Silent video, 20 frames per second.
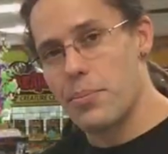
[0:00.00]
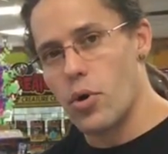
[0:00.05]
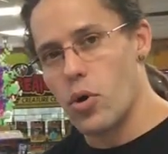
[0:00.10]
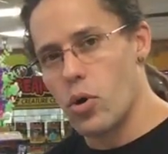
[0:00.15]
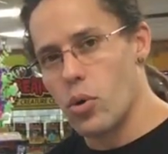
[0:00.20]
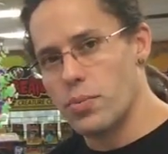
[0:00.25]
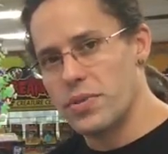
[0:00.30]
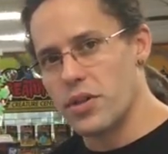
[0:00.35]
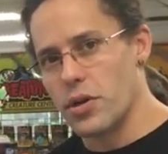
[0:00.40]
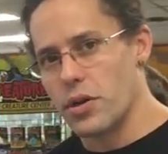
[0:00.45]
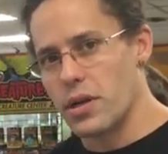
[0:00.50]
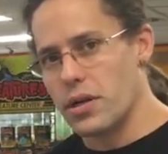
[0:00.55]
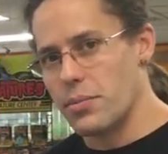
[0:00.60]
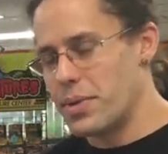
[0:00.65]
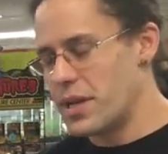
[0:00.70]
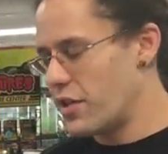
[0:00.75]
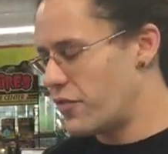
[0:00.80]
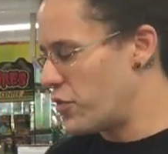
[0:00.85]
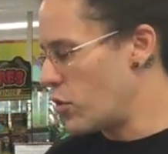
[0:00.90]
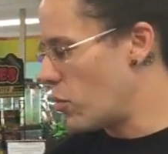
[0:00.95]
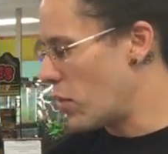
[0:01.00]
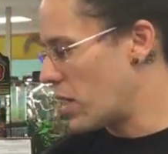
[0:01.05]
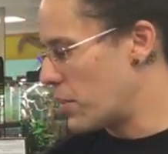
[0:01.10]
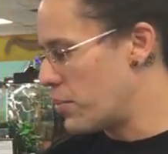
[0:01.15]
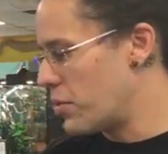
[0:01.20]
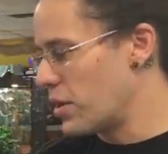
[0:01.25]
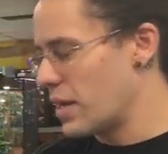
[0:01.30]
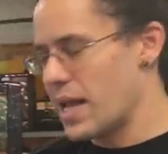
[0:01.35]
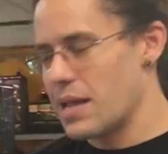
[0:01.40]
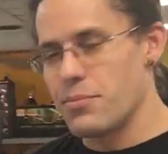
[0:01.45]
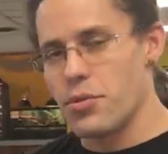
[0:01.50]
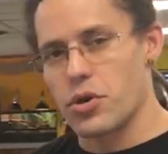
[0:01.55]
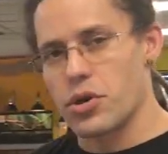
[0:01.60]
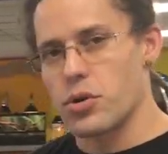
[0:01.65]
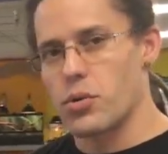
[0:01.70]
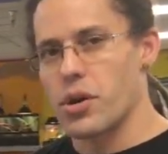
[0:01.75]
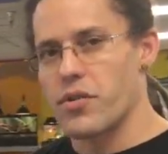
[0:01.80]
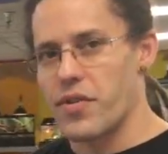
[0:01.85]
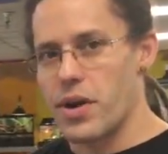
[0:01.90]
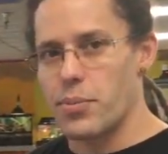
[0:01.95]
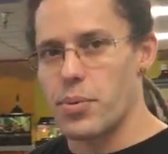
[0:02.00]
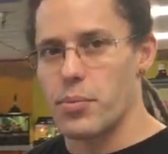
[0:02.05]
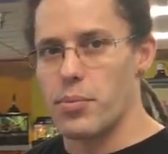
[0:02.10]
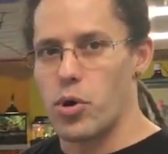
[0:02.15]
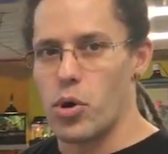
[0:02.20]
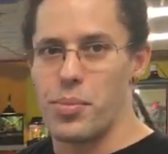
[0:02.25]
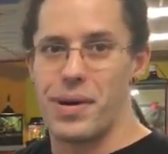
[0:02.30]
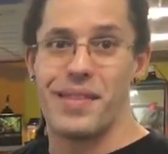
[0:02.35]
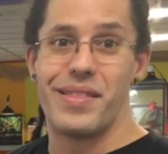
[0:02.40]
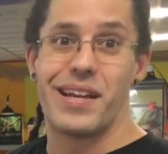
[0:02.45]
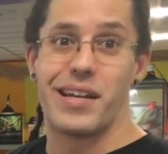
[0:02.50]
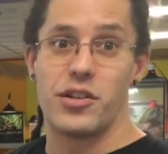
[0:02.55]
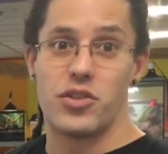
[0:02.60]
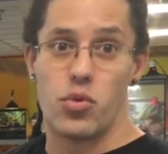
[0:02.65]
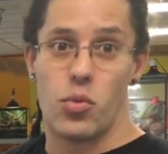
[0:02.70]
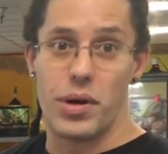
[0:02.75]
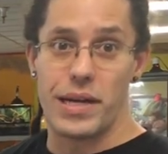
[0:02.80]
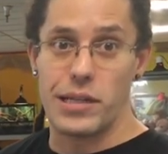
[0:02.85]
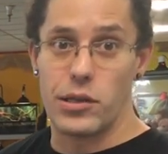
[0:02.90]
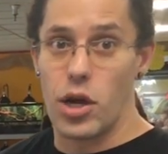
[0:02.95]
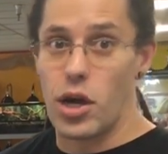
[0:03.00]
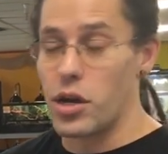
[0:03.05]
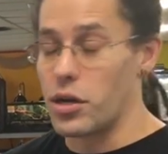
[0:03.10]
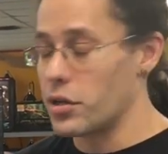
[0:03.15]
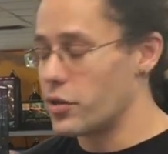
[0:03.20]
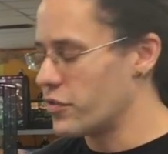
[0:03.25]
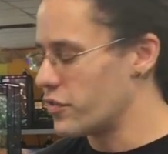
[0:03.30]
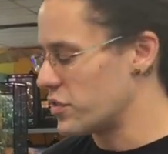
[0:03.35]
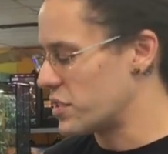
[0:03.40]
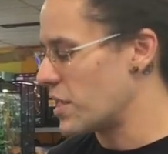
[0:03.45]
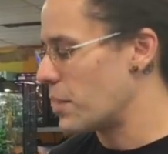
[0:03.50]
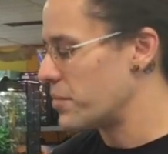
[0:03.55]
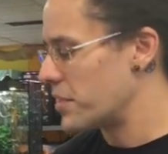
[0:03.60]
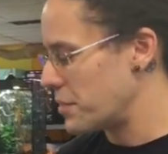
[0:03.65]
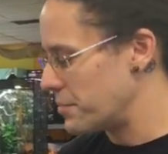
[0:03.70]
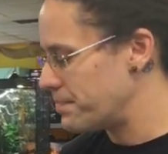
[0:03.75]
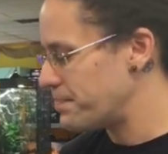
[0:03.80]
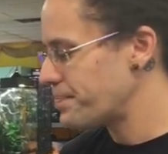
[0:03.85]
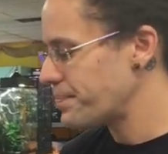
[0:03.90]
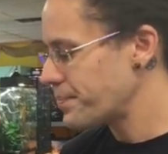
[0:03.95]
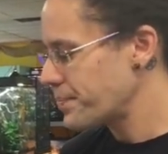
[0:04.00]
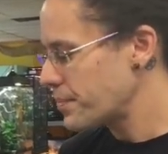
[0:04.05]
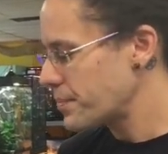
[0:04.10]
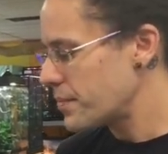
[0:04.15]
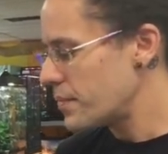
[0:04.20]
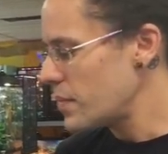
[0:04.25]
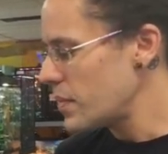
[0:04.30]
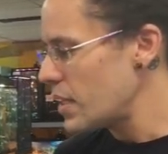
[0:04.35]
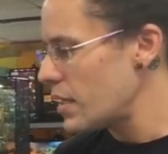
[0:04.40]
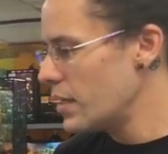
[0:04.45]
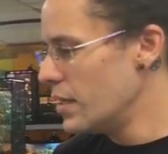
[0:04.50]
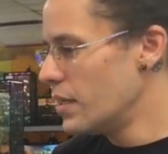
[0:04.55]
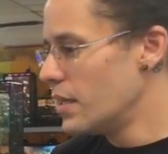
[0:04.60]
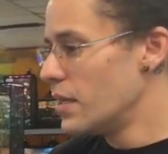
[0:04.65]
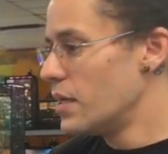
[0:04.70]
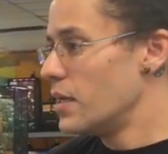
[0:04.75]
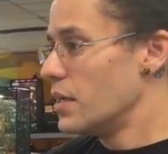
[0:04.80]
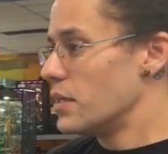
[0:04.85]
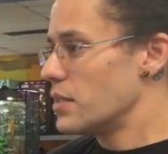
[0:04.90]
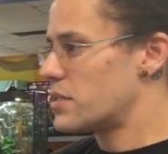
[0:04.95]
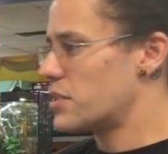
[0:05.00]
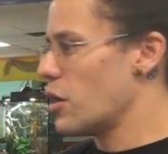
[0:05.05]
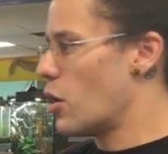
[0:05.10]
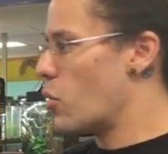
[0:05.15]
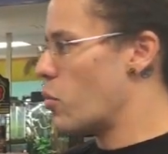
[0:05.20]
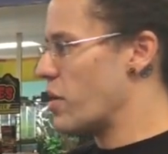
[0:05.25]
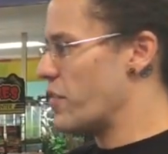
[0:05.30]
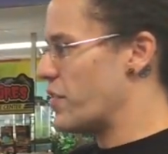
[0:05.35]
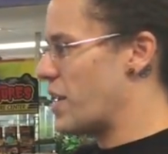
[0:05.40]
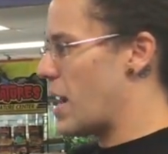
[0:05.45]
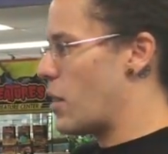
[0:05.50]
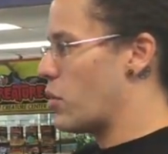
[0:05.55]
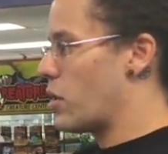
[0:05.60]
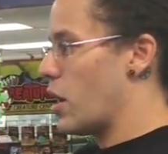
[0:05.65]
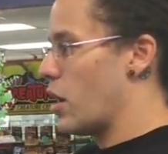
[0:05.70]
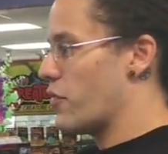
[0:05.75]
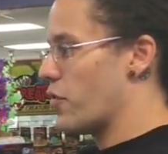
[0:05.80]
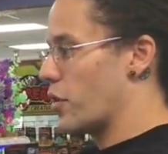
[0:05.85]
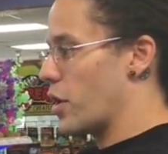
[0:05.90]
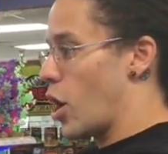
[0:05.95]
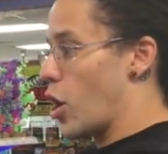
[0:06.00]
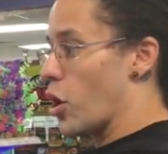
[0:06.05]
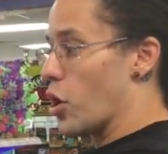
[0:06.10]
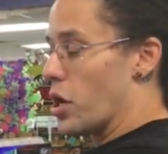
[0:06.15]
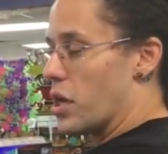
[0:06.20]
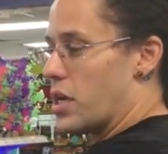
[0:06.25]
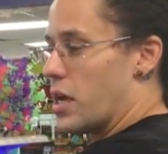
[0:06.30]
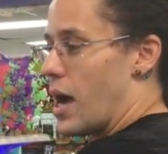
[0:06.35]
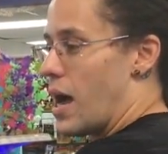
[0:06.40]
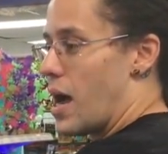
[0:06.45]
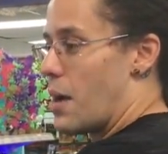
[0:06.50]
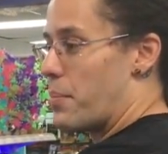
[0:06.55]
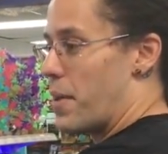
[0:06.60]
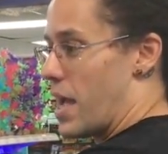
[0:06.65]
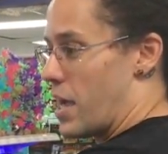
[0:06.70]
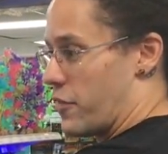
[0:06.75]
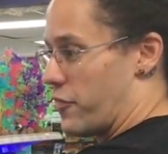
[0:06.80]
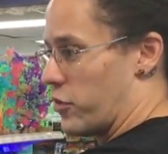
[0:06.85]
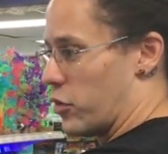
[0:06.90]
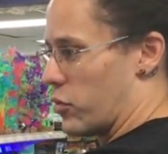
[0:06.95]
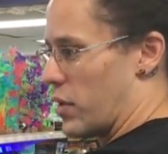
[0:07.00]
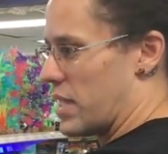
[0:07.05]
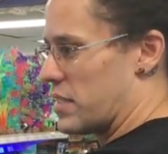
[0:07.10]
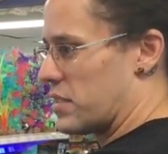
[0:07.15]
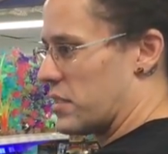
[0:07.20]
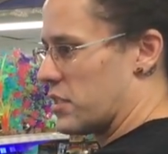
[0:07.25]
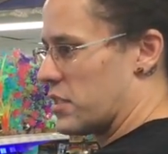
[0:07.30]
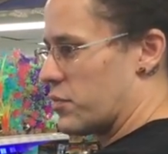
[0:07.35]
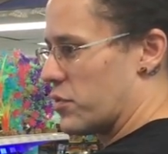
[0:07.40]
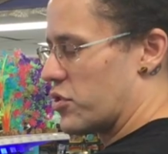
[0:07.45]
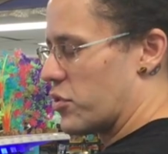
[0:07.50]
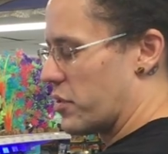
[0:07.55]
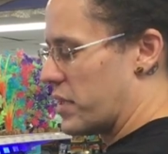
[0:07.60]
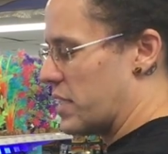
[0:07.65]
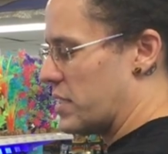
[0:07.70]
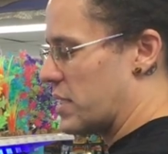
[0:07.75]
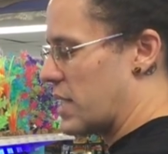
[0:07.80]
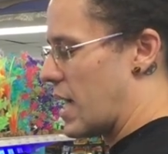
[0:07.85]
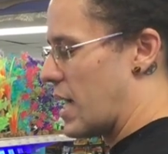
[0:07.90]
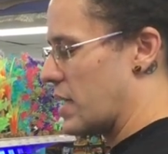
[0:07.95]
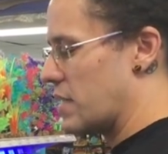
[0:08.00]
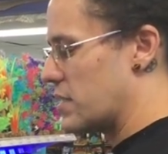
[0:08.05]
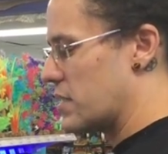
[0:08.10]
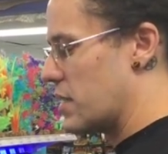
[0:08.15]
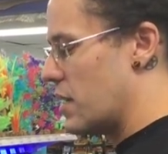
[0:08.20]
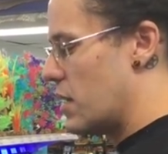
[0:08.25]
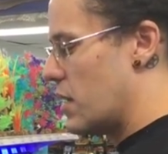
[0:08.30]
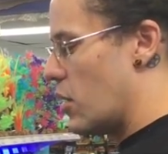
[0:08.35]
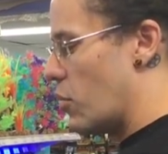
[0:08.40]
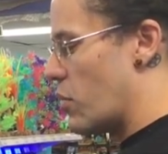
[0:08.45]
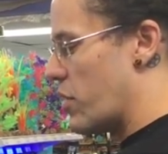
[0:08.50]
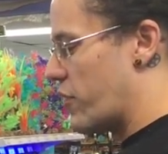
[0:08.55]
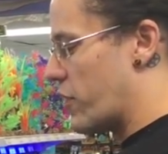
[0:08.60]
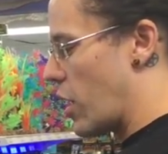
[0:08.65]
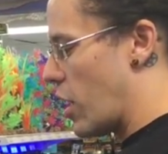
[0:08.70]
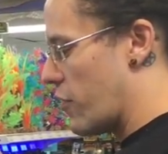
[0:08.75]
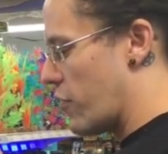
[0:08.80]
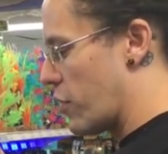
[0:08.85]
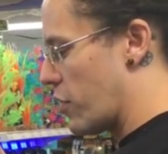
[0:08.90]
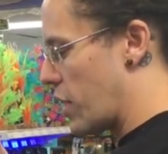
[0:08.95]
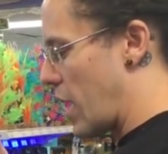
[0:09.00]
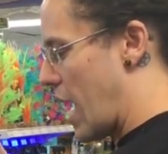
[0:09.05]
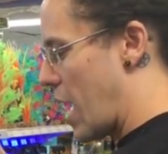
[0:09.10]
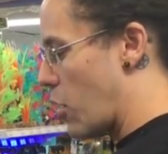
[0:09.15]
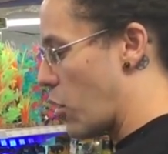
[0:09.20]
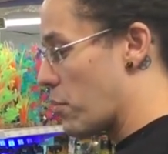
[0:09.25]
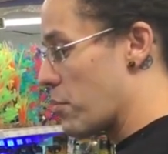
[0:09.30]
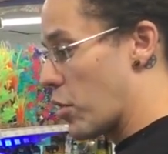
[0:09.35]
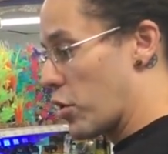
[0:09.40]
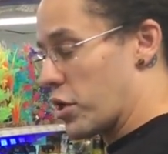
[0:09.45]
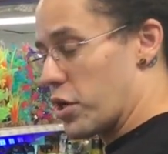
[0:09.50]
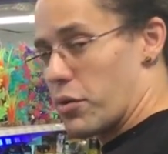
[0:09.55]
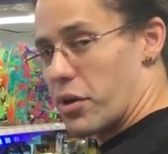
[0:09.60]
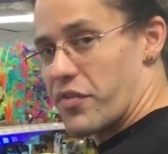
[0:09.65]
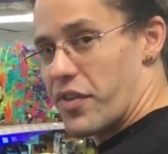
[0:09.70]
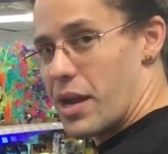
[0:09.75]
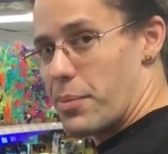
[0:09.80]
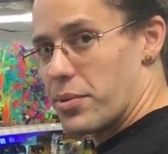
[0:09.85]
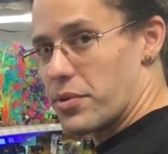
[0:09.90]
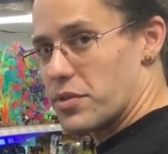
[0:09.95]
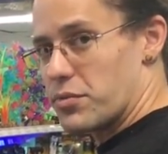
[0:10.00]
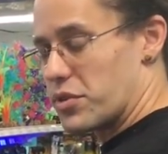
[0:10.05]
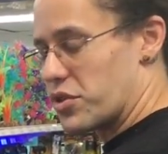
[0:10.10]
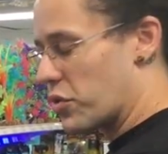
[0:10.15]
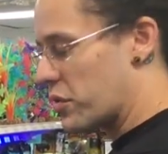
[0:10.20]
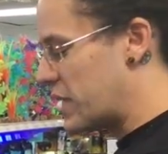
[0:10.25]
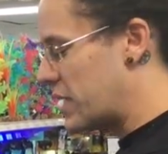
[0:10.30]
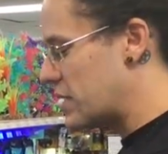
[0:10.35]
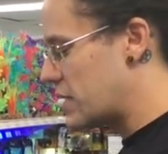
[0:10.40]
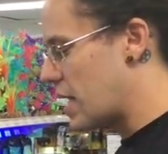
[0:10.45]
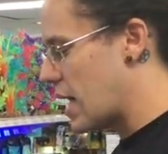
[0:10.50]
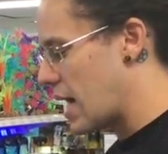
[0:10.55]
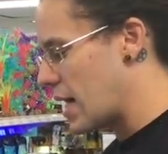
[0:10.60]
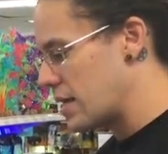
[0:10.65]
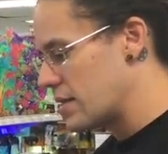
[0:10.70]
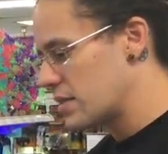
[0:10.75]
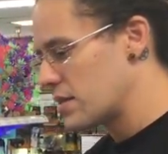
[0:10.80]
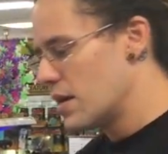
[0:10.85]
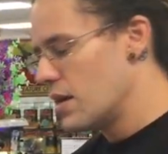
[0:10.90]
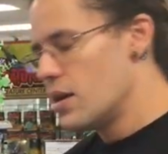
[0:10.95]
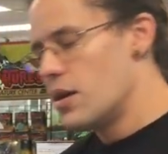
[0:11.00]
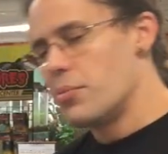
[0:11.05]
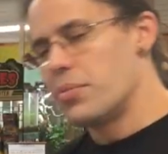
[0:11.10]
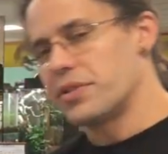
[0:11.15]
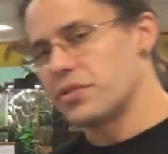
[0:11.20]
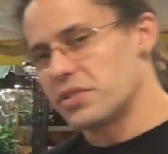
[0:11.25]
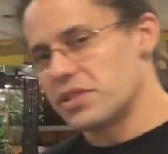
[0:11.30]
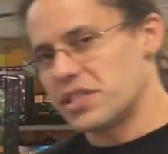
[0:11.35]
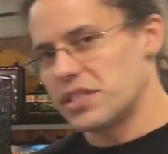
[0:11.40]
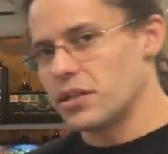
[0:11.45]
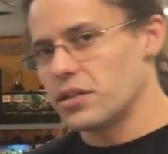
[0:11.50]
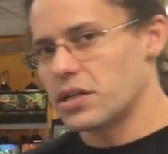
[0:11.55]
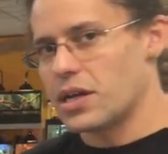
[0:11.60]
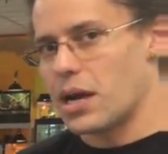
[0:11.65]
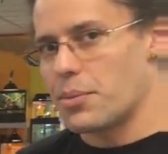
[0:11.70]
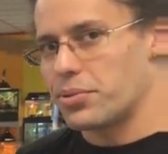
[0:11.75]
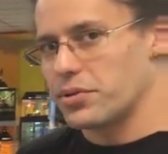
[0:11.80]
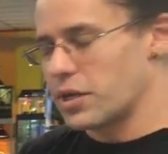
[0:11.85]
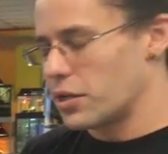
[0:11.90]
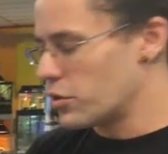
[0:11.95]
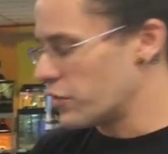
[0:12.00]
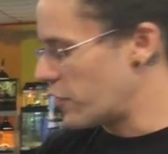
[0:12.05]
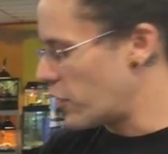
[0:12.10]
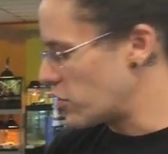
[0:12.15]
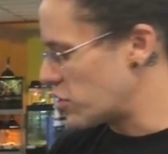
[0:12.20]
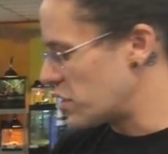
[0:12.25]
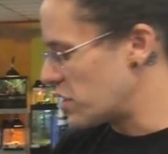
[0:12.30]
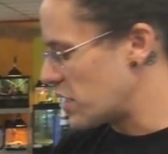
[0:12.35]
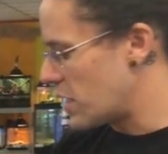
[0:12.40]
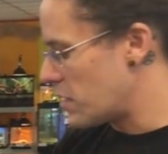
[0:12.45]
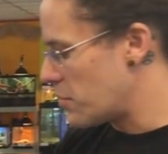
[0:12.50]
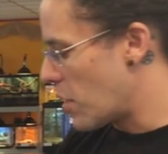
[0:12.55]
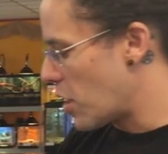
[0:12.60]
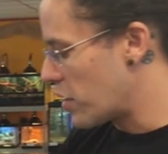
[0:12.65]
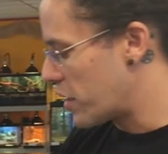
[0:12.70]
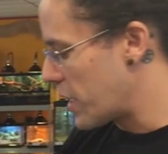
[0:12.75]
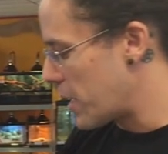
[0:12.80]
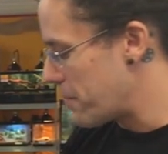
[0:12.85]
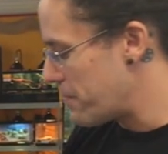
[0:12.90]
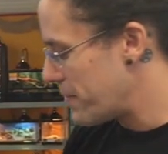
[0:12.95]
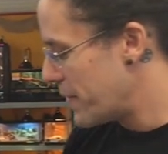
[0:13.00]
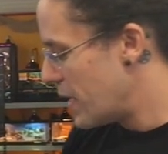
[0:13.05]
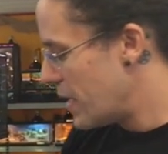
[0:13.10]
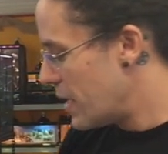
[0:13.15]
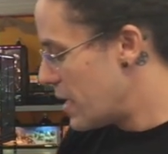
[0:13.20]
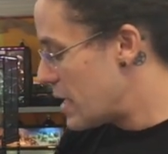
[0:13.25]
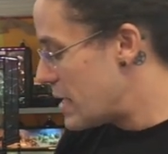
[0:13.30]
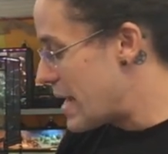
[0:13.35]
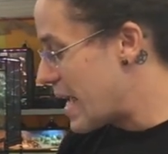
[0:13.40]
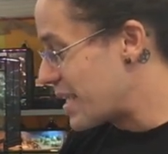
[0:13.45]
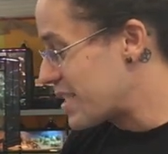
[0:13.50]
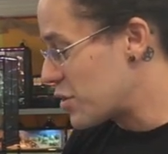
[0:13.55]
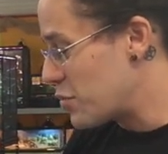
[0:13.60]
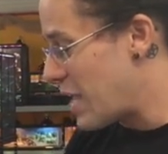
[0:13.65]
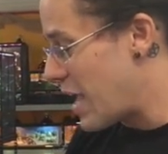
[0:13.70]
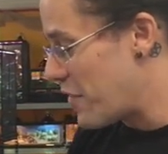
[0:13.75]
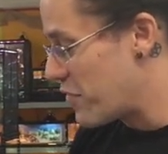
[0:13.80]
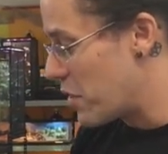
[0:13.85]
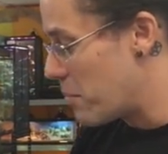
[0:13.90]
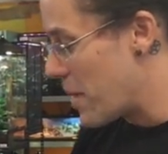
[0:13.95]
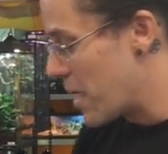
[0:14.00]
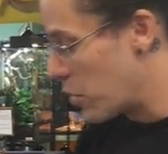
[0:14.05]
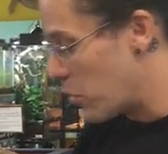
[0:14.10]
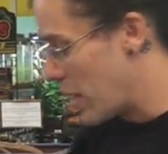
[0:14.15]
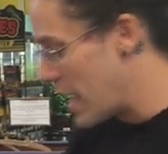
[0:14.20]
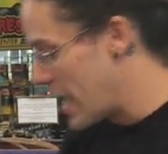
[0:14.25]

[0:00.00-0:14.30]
watt bulbs are gonna be if you wanna put a mercury vapor bulb on like a 20 long or something. So we've now covered our compact fluorescents, which are these guys. We've covered our mercury vapors, which are these guys, but there's still a couple other versions on the market. Next, we have the